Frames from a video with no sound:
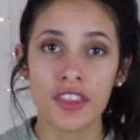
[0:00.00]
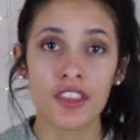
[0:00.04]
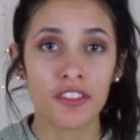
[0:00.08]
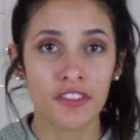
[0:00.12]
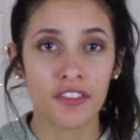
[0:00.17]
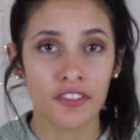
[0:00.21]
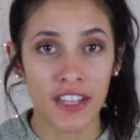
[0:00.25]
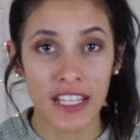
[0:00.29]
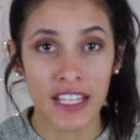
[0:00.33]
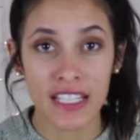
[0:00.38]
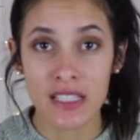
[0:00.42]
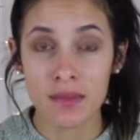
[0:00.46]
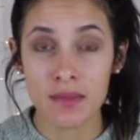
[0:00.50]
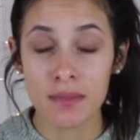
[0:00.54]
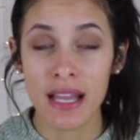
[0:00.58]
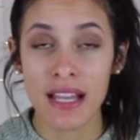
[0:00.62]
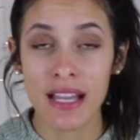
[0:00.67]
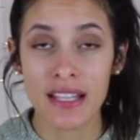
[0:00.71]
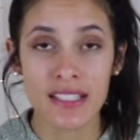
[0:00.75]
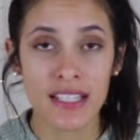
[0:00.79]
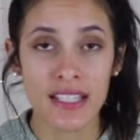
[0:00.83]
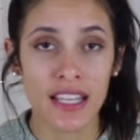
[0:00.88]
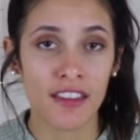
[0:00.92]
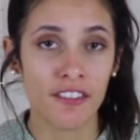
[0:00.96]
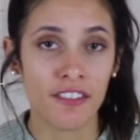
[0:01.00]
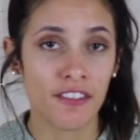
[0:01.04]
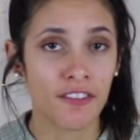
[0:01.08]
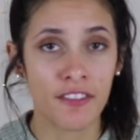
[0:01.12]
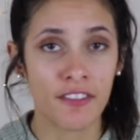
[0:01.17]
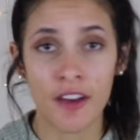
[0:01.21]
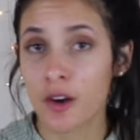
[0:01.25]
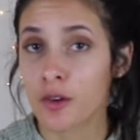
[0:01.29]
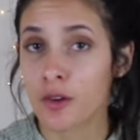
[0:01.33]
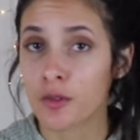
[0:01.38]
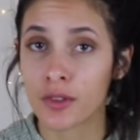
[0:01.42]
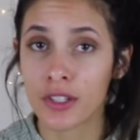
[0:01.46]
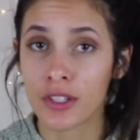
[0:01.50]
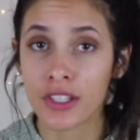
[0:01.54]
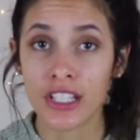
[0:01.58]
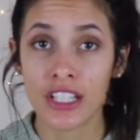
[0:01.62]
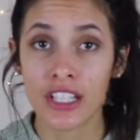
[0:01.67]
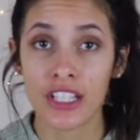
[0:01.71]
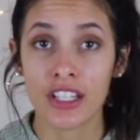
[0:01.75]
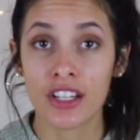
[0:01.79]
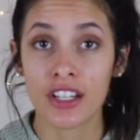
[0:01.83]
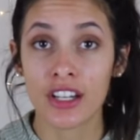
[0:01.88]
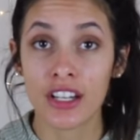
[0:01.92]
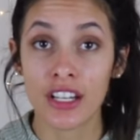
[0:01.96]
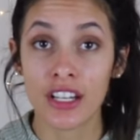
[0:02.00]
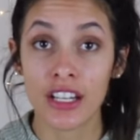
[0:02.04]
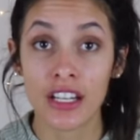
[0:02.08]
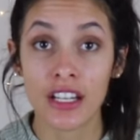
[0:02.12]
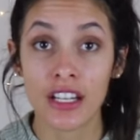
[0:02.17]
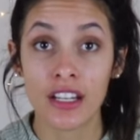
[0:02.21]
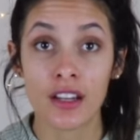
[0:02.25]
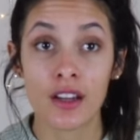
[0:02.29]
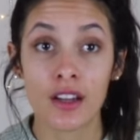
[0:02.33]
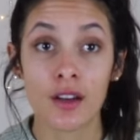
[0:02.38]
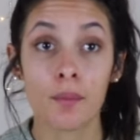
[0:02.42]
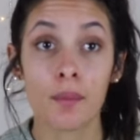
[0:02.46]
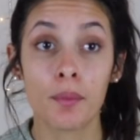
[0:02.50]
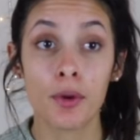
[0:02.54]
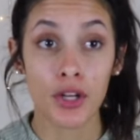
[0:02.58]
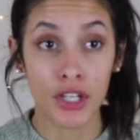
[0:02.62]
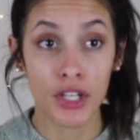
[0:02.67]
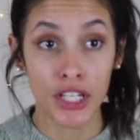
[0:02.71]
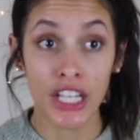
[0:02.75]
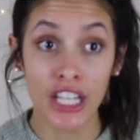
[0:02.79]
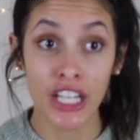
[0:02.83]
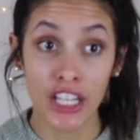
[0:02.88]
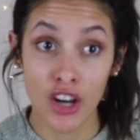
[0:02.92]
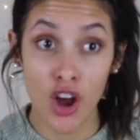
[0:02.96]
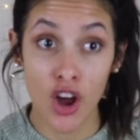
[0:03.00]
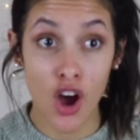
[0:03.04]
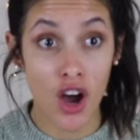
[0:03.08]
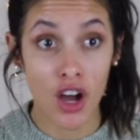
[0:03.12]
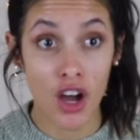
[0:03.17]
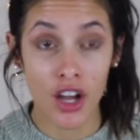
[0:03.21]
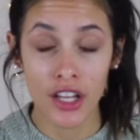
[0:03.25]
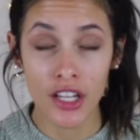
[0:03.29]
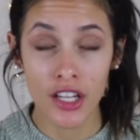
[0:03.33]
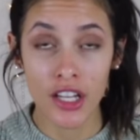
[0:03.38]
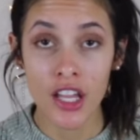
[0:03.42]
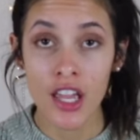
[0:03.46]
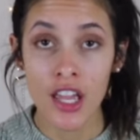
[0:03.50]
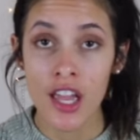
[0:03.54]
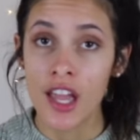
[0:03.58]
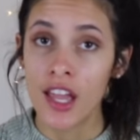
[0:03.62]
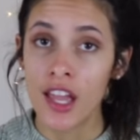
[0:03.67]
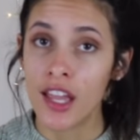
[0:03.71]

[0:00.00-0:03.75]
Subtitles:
The face mask, it felt really good putting it on.